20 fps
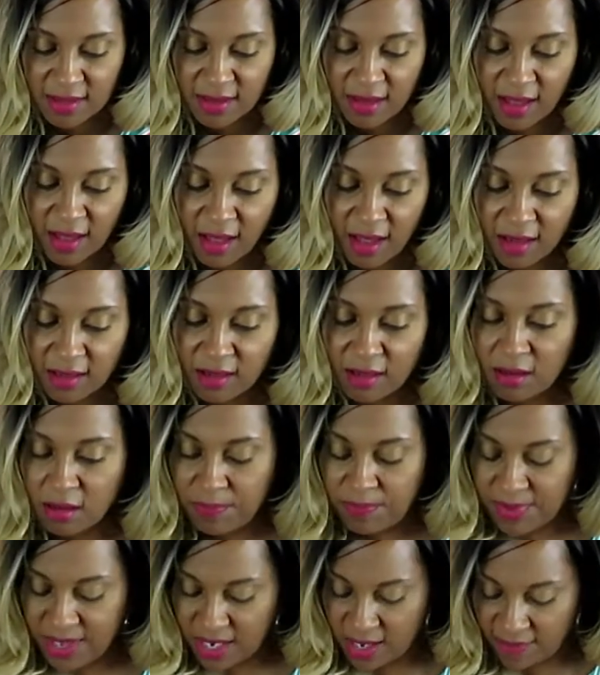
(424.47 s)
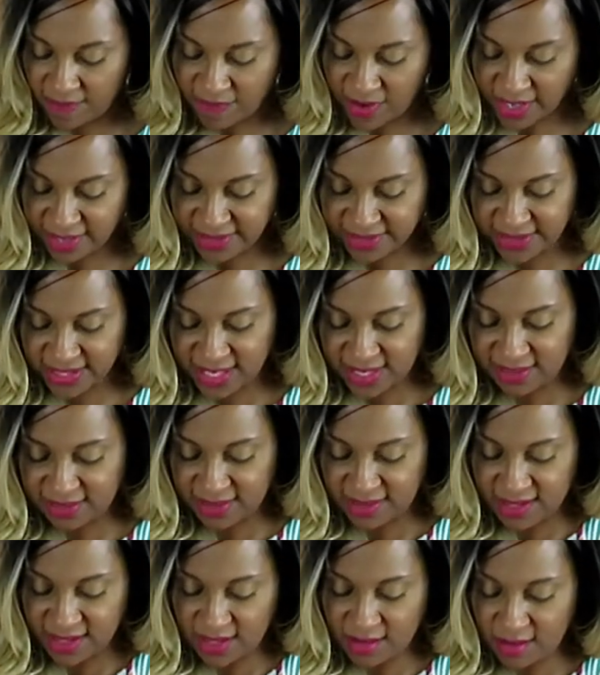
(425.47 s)
A little bit of our
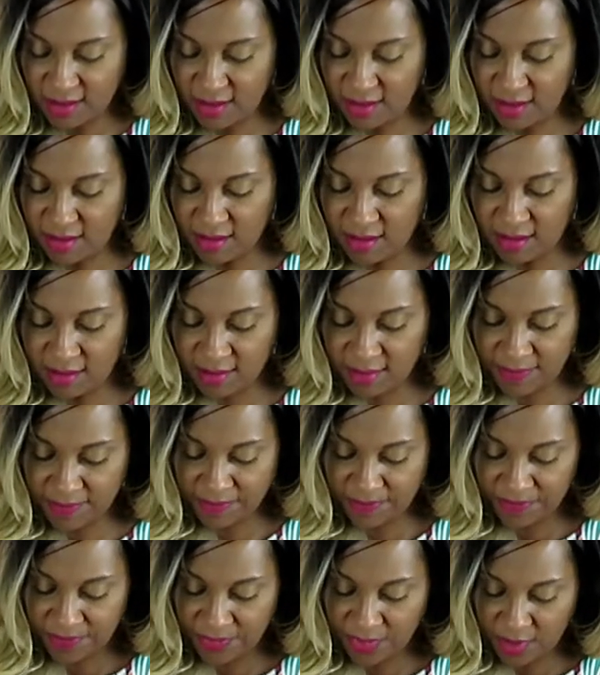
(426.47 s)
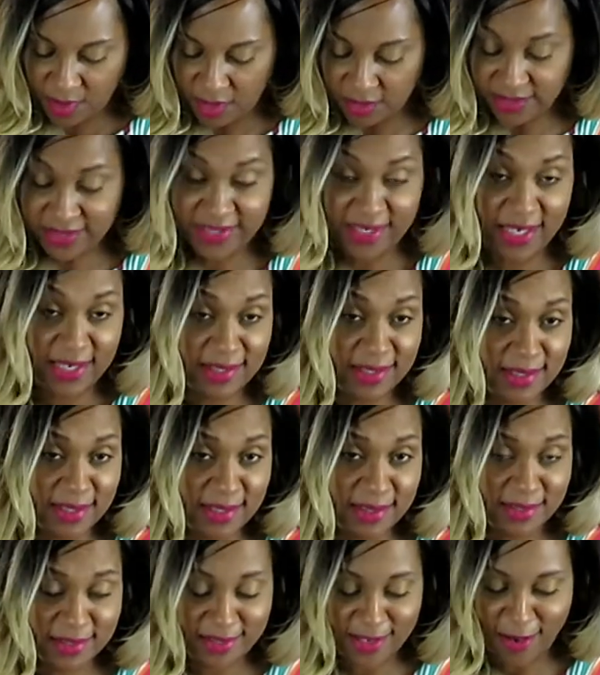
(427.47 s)
seasoning oil, or seasoning
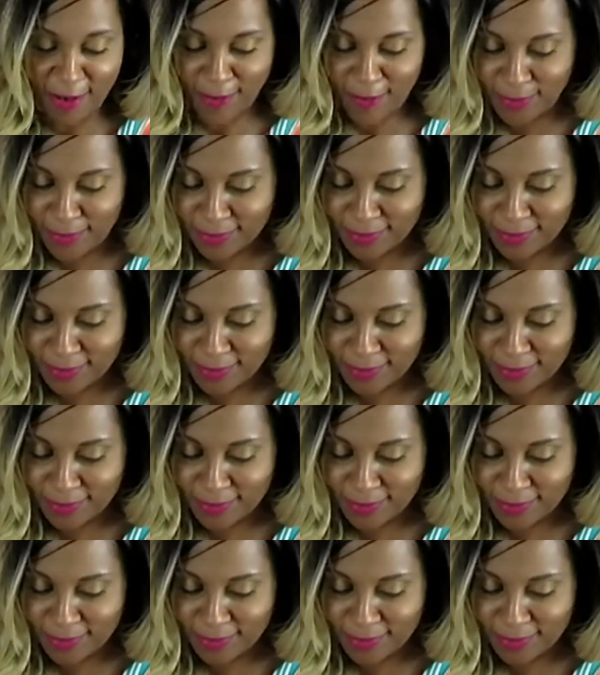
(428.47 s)
salt.